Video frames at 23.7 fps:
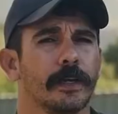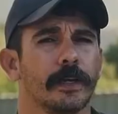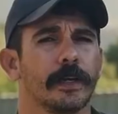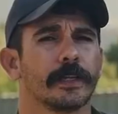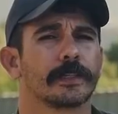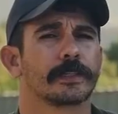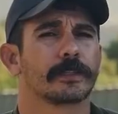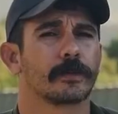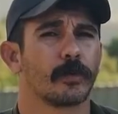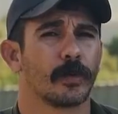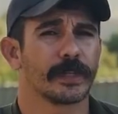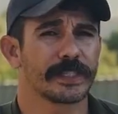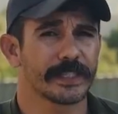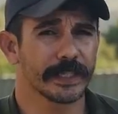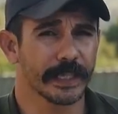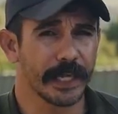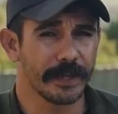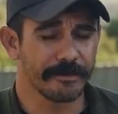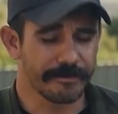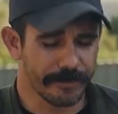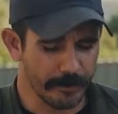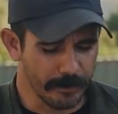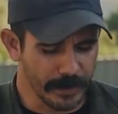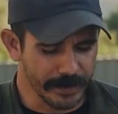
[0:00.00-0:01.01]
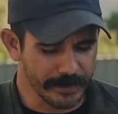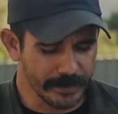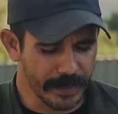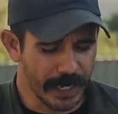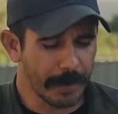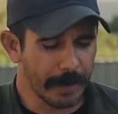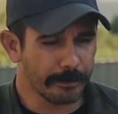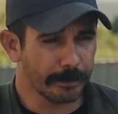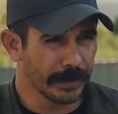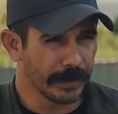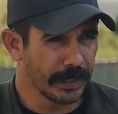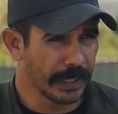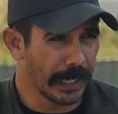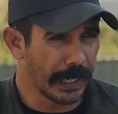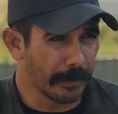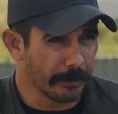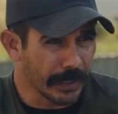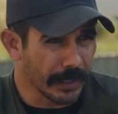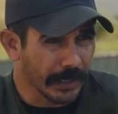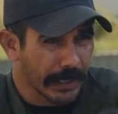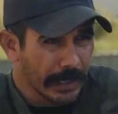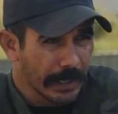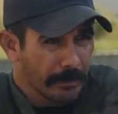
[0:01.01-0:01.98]
So once again, from the top, I'm
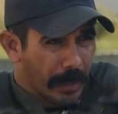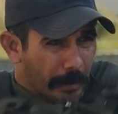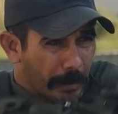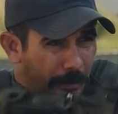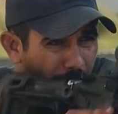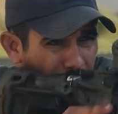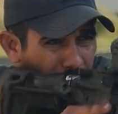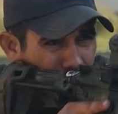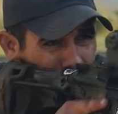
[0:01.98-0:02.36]
going to come up on